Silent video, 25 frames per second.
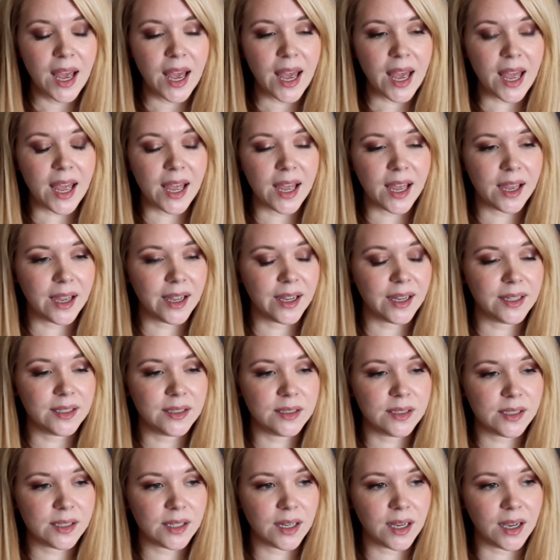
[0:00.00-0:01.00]

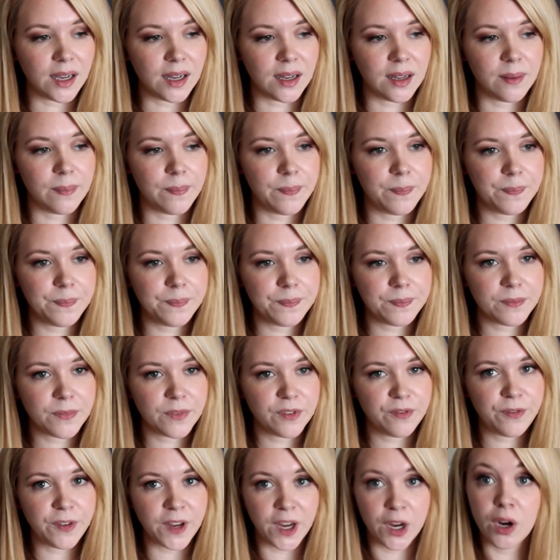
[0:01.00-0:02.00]
and um,
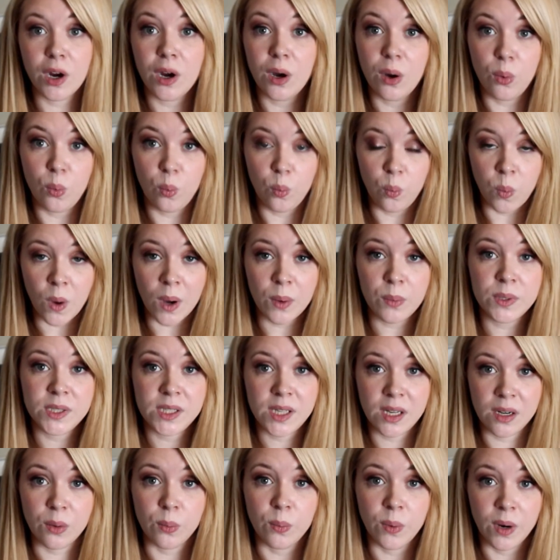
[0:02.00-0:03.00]
figure out what was
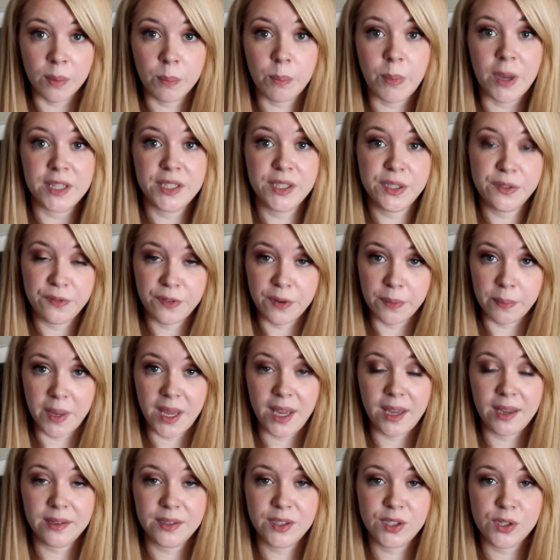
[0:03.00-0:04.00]
going to work best for
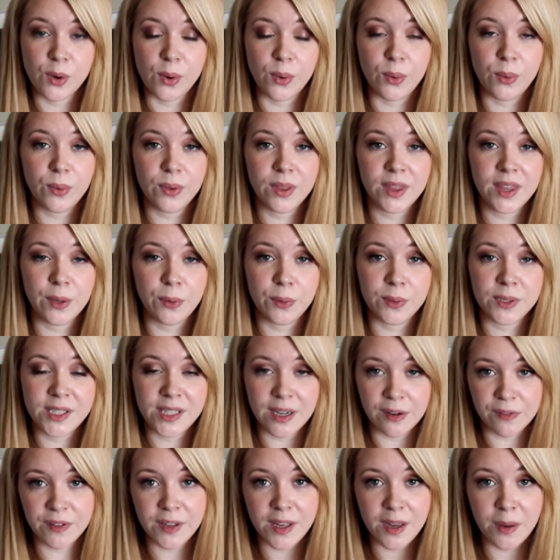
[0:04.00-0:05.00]
me. So there was
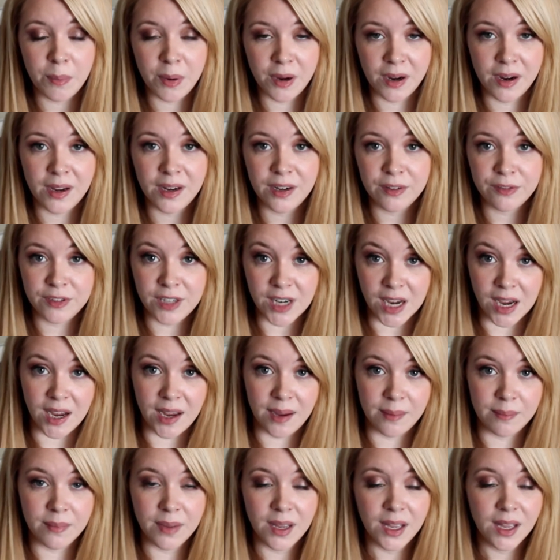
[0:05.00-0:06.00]
definitely a period of
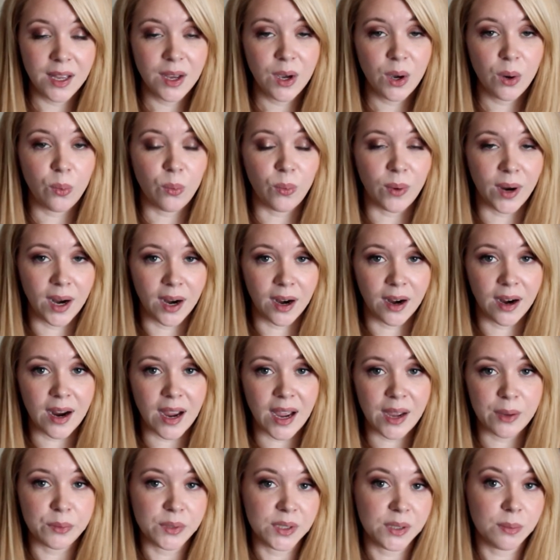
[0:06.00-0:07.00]
time where
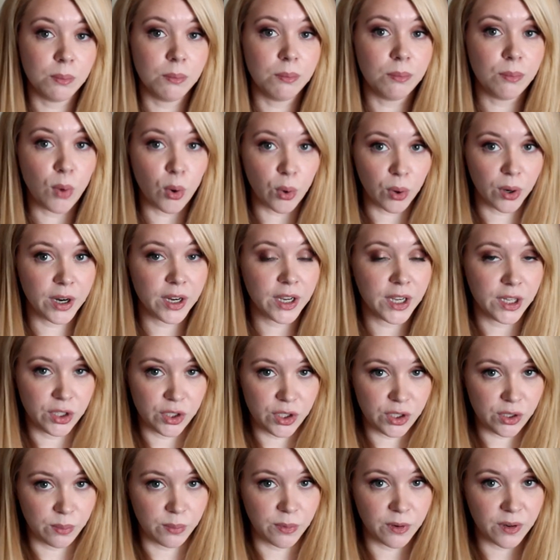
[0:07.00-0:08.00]
I was more
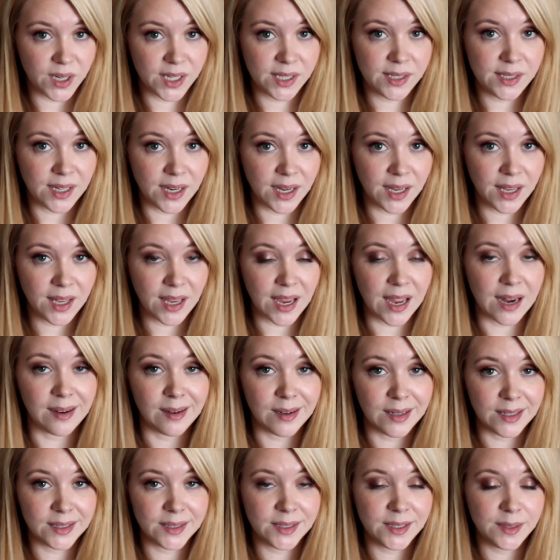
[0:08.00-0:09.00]
consumeristic
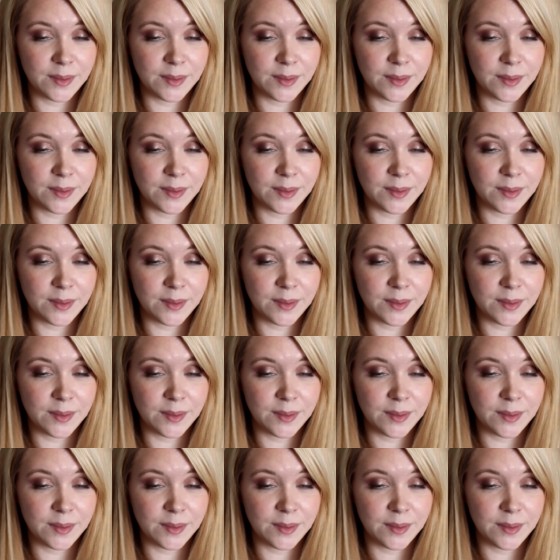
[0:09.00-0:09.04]
and